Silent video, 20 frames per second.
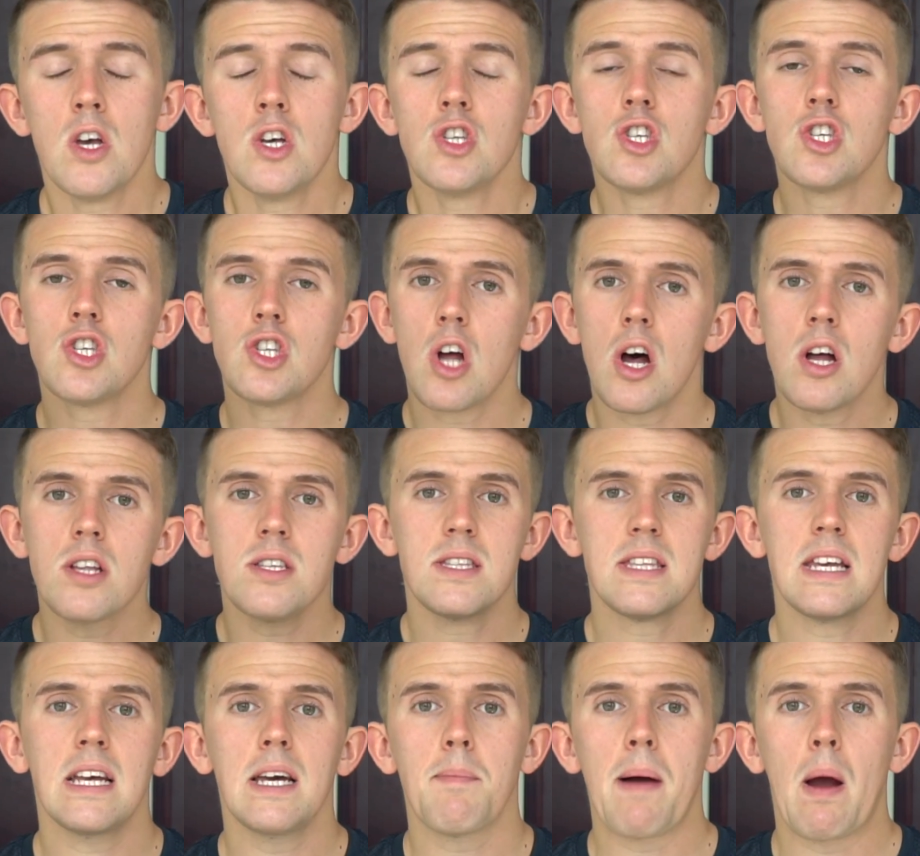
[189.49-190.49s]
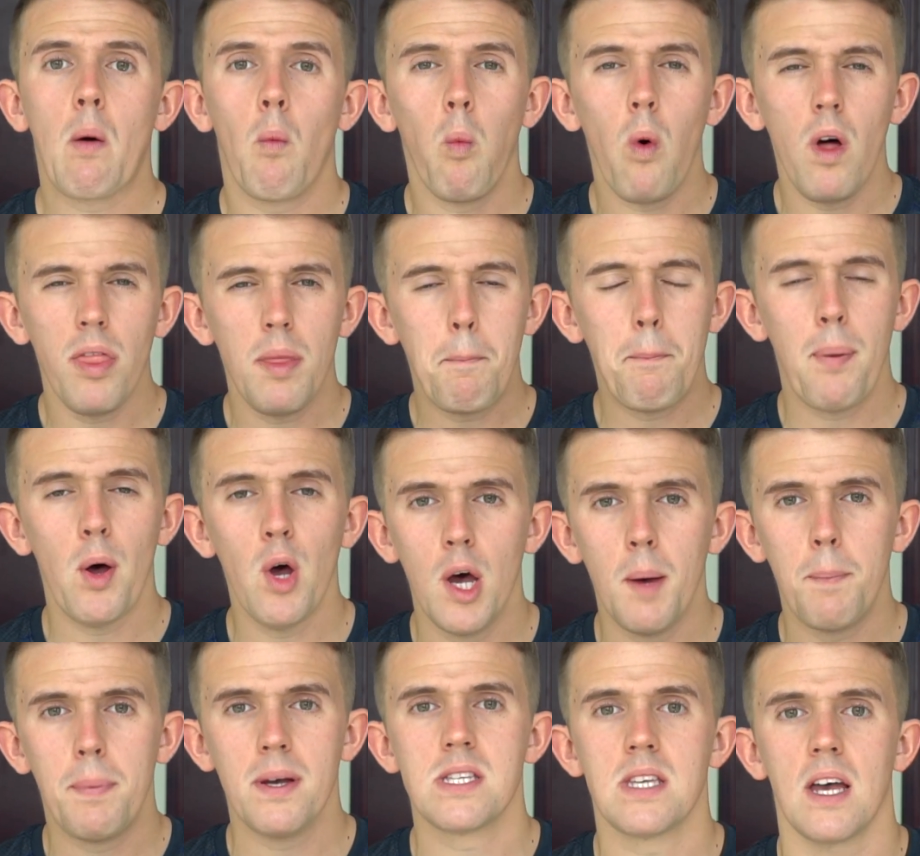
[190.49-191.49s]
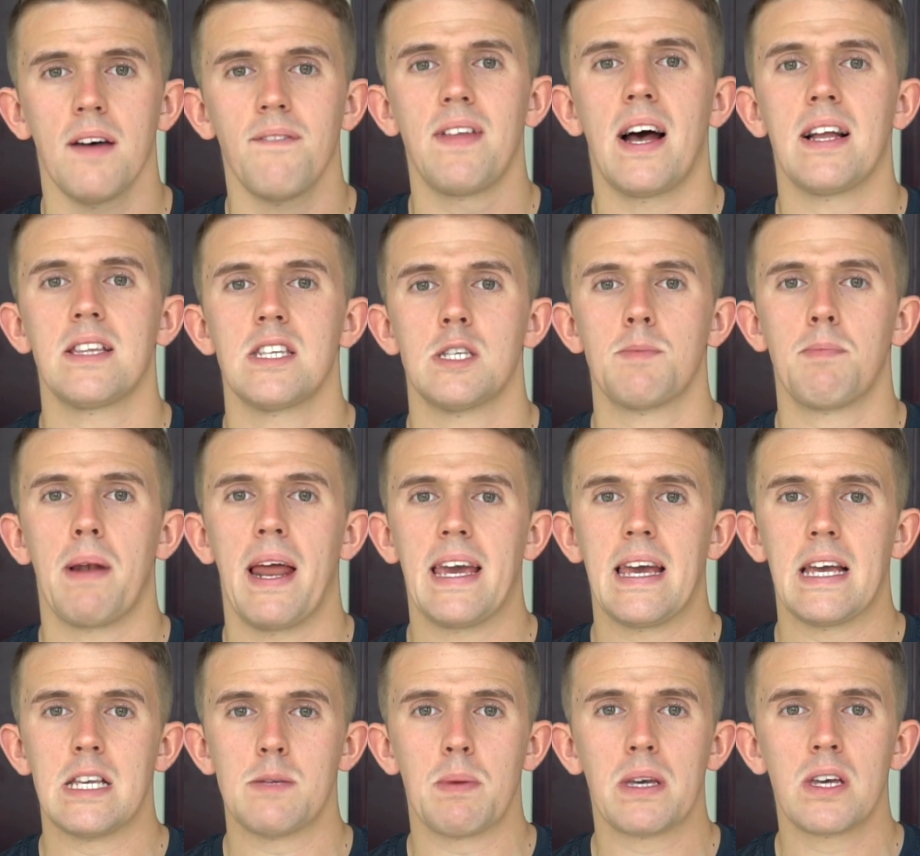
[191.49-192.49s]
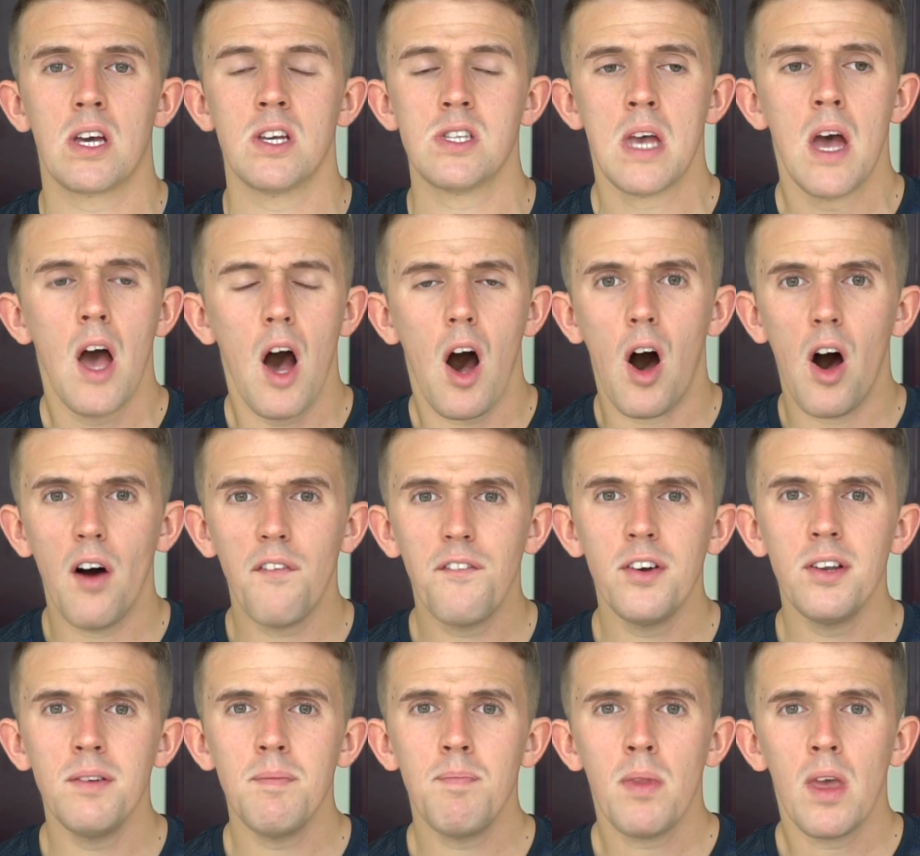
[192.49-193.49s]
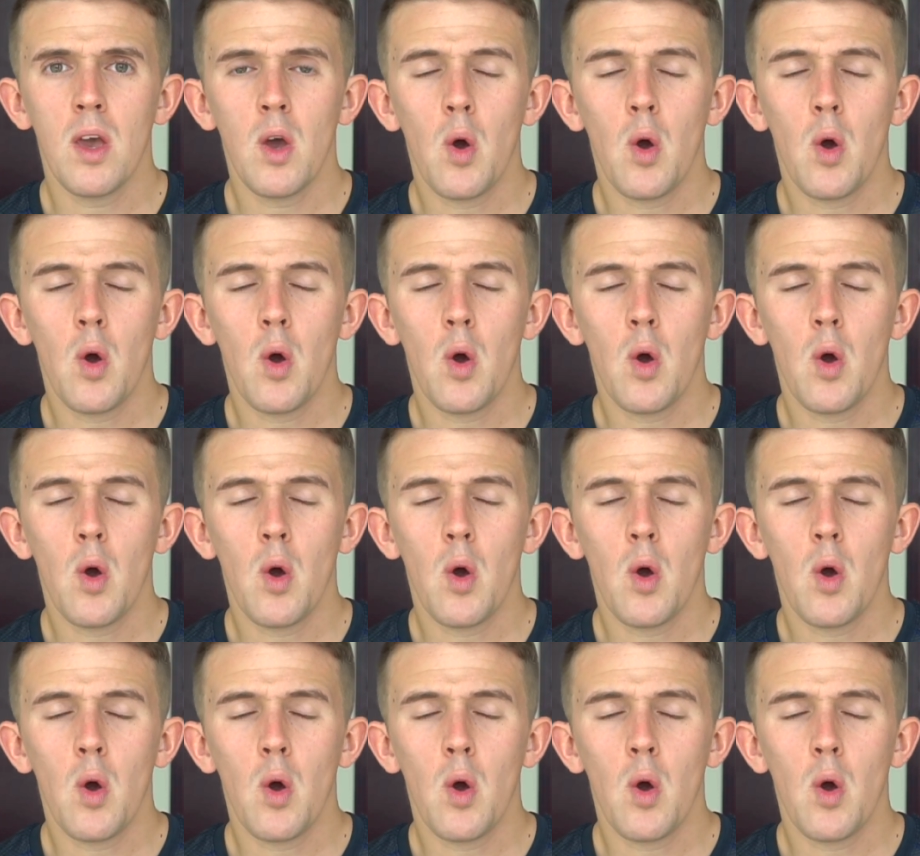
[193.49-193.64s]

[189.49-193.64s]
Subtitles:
Start to think about what the purpose of that display is, because often